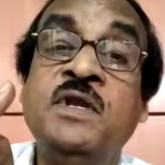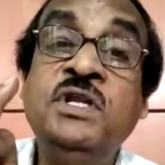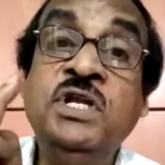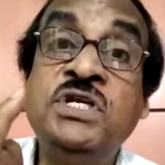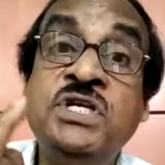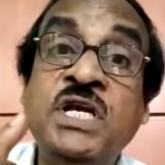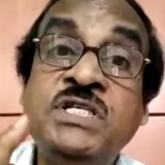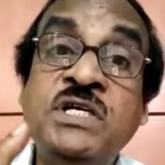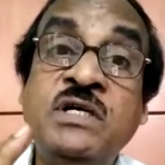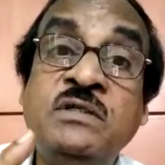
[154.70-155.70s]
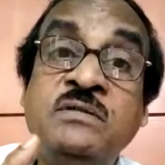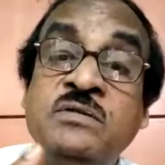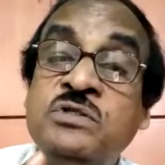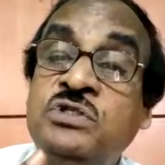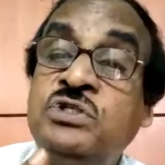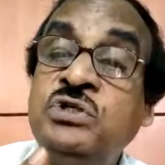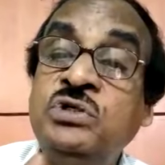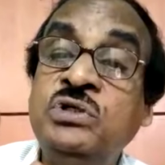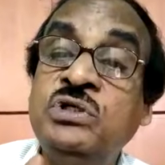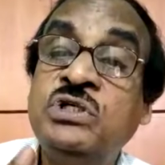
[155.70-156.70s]
initiator.
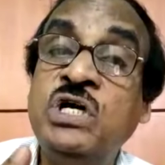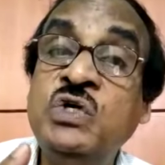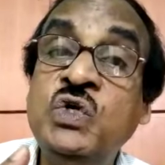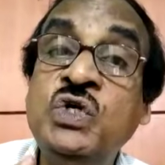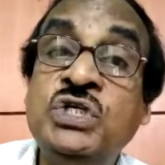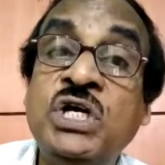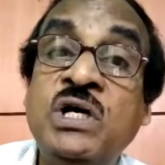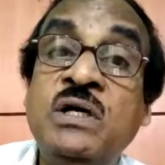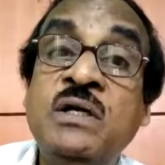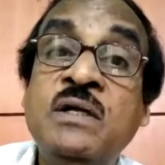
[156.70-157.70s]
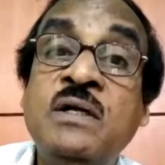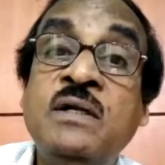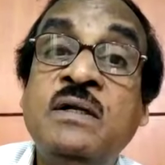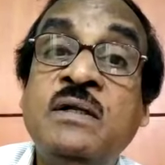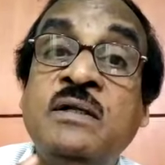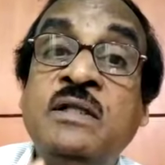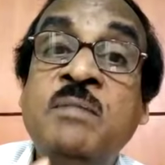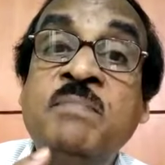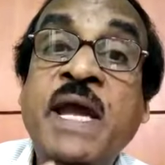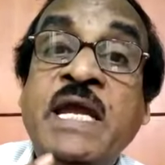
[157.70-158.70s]
2, conclusion.
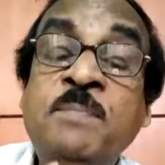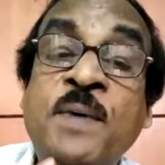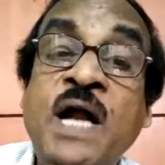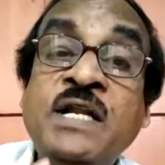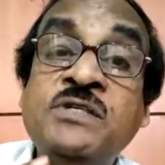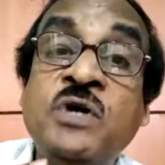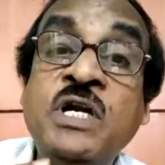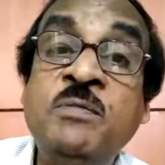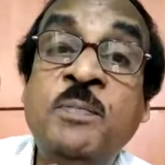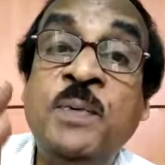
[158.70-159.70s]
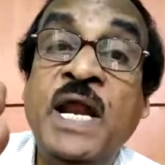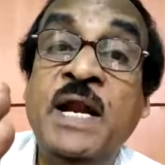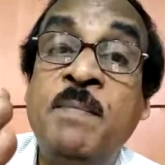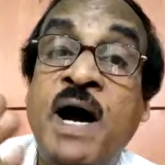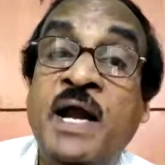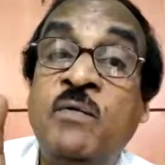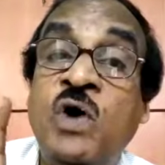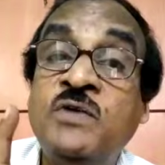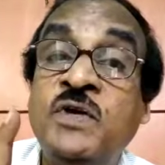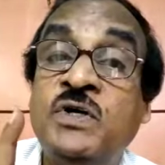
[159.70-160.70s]
The main part is going to be played by
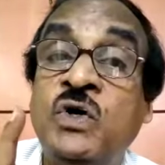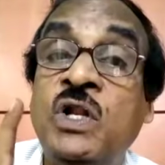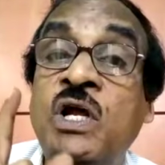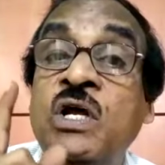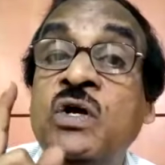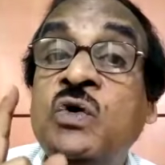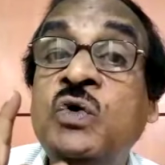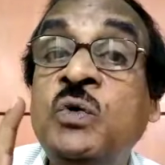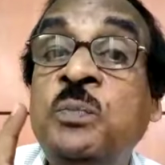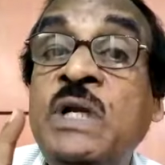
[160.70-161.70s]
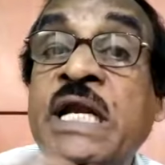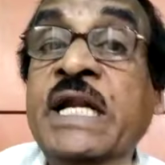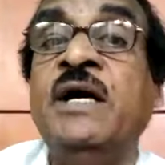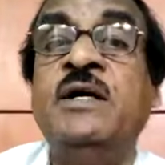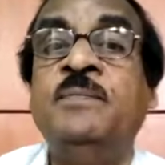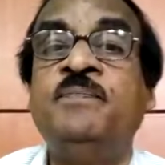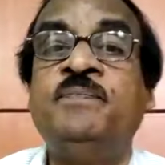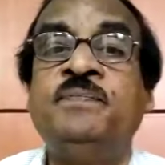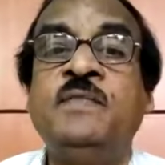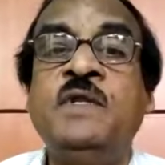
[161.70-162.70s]
what we call group leader.
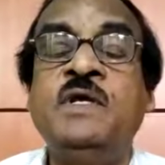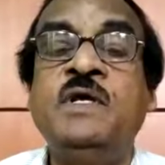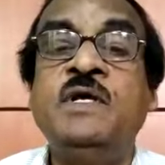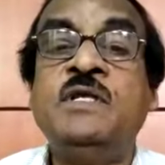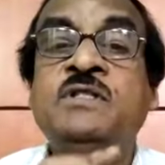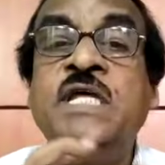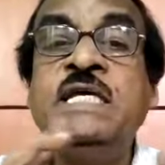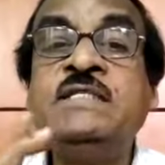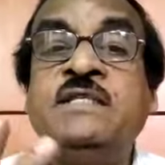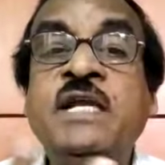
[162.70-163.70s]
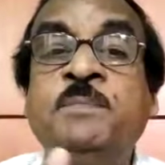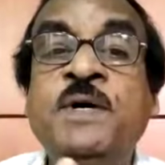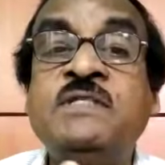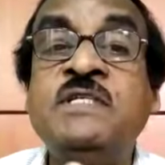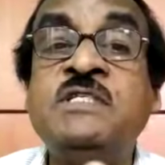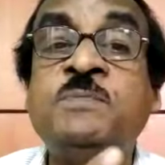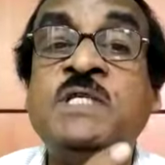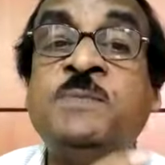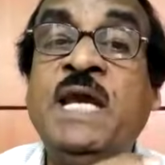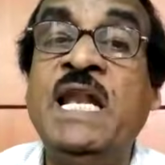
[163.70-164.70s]
These 3 persons
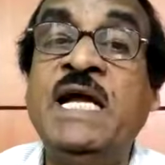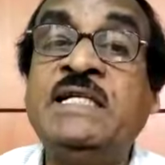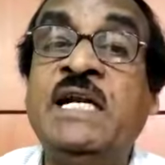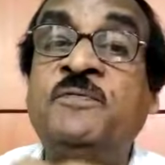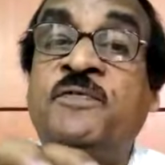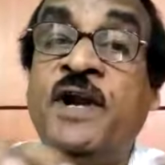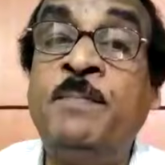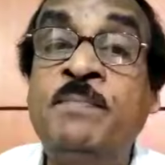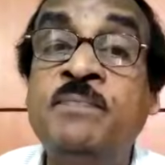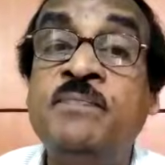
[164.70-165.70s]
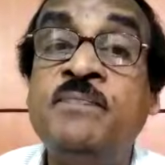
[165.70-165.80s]
must be elected from